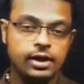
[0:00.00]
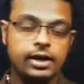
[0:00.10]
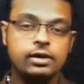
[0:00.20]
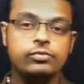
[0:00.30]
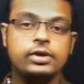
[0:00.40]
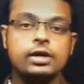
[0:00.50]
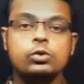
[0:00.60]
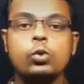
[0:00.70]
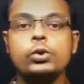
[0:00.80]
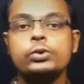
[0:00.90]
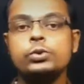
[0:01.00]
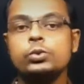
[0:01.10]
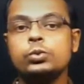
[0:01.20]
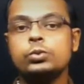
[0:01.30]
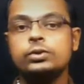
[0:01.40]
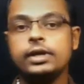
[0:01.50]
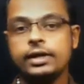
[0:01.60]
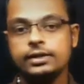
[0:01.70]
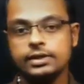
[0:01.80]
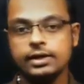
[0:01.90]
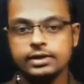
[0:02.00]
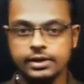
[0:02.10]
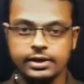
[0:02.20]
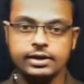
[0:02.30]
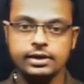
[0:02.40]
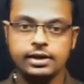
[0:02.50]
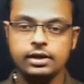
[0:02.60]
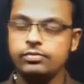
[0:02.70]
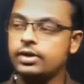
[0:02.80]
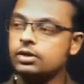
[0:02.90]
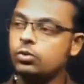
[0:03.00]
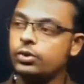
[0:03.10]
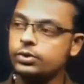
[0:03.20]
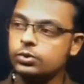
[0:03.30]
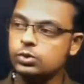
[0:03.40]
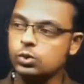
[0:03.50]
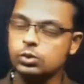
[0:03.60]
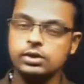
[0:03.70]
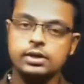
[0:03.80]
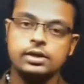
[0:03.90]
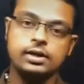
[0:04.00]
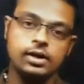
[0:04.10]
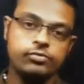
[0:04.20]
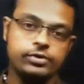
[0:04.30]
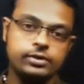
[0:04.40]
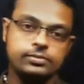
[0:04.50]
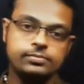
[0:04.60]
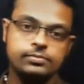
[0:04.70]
And we are going to take that reading and we are going to draw the graph here.